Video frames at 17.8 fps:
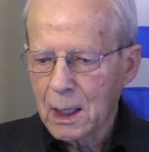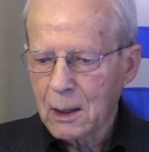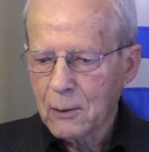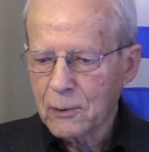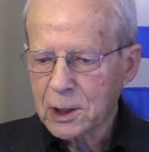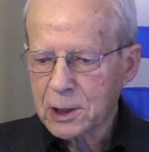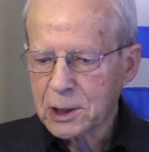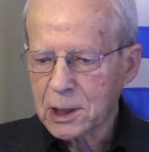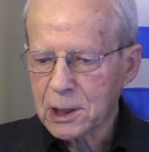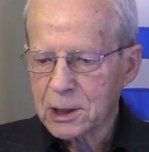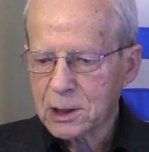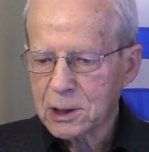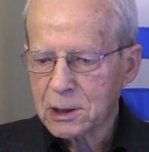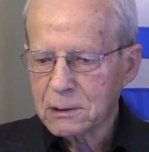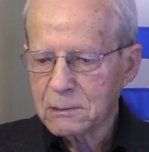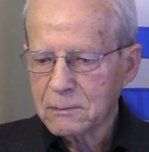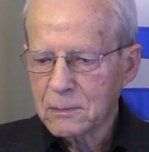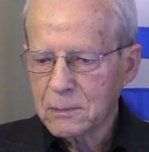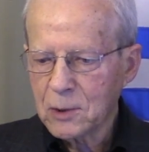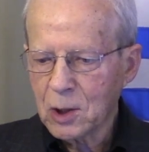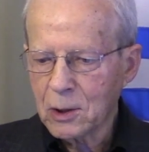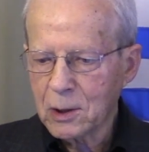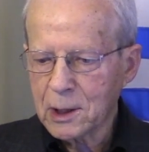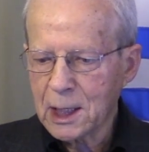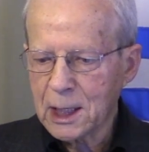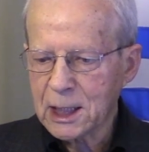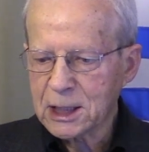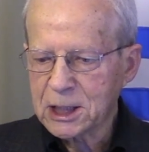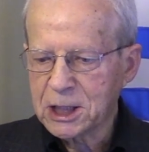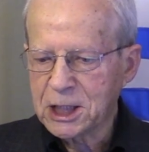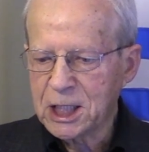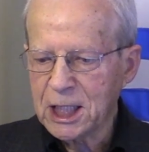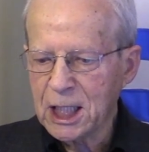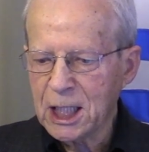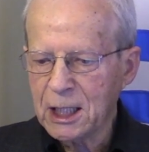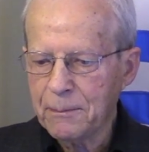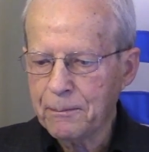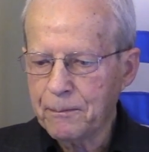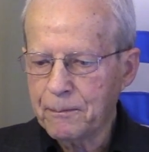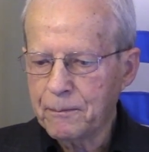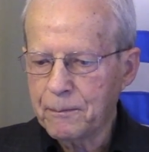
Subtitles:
which is known as GPCR,